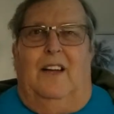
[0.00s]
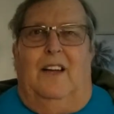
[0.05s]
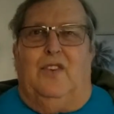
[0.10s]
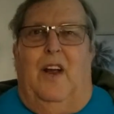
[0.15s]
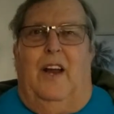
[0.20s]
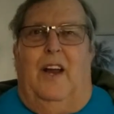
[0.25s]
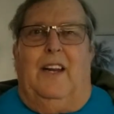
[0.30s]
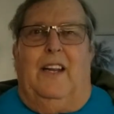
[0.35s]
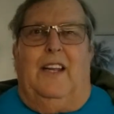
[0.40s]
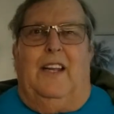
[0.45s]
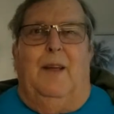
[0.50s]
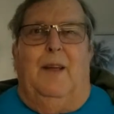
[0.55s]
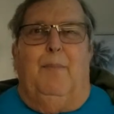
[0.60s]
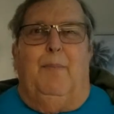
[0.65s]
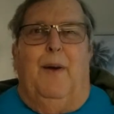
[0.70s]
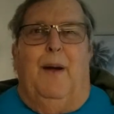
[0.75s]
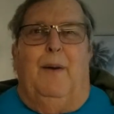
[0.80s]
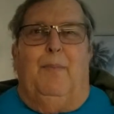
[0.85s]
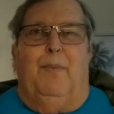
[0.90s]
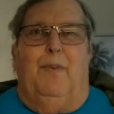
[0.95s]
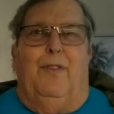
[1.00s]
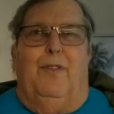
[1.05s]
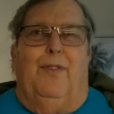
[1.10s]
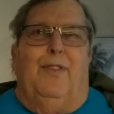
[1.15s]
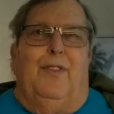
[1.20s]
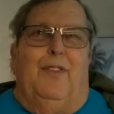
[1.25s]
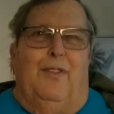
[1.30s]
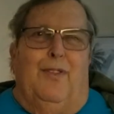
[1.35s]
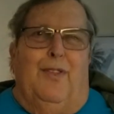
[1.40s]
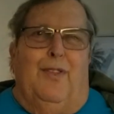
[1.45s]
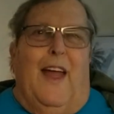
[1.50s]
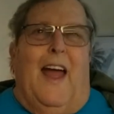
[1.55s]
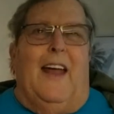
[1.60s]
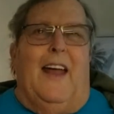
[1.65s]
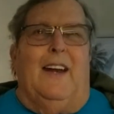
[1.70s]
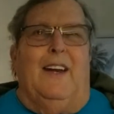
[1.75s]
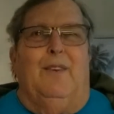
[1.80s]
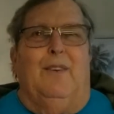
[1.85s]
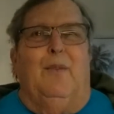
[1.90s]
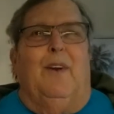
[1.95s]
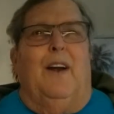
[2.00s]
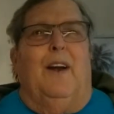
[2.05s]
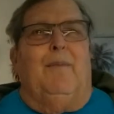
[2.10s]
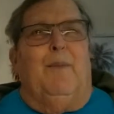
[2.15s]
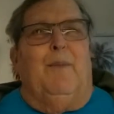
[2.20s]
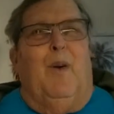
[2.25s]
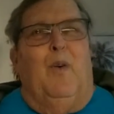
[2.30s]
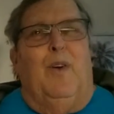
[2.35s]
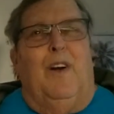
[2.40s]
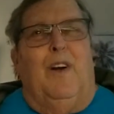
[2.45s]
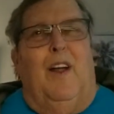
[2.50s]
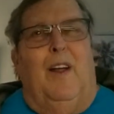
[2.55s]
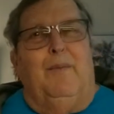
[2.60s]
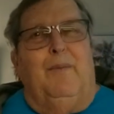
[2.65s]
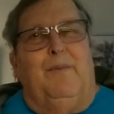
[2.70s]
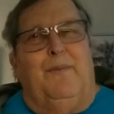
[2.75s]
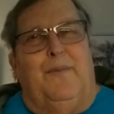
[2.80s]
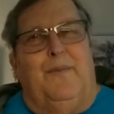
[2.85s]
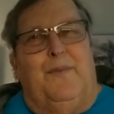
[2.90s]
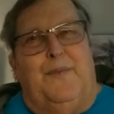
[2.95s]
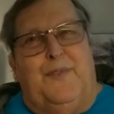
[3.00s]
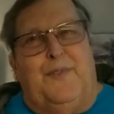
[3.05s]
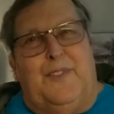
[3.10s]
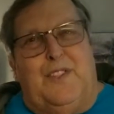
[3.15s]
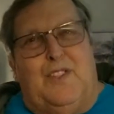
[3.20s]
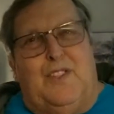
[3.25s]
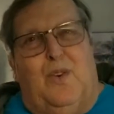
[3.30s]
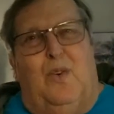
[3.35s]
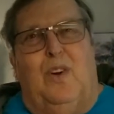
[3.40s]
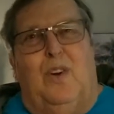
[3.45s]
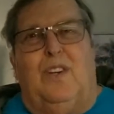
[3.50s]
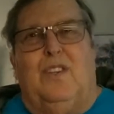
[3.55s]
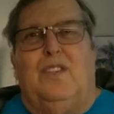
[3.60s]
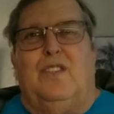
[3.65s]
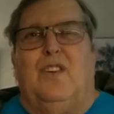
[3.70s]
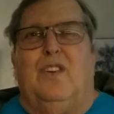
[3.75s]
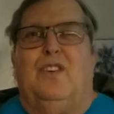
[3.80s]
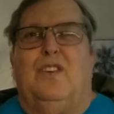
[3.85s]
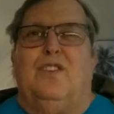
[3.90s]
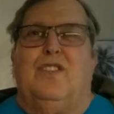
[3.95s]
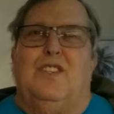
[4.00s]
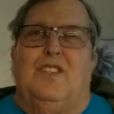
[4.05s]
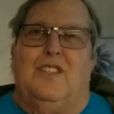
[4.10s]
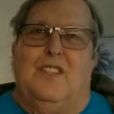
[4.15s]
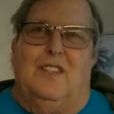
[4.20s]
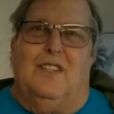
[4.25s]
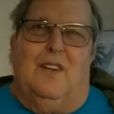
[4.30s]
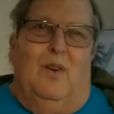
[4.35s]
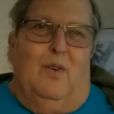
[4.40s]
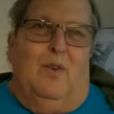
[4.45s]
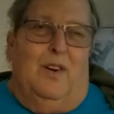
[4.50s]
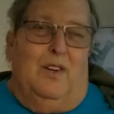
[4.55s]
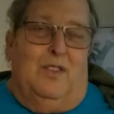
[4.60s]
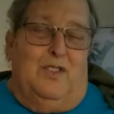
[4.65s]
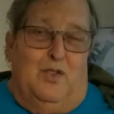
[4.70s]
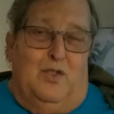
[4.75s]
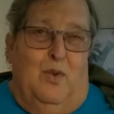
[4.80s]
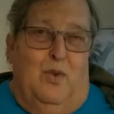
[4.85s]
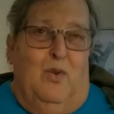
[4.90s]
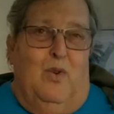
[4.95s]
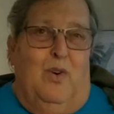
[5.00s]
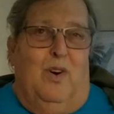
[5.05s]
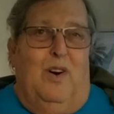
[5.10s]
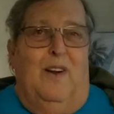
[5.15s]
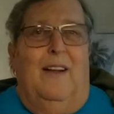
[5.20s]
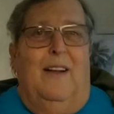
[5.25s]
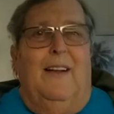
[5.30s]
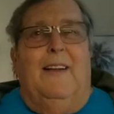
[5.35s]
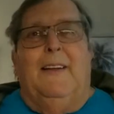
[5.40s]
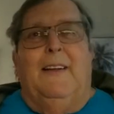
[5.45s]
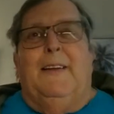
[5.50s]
trying to keep up with that and when I'm going on shore excursions and going ashore.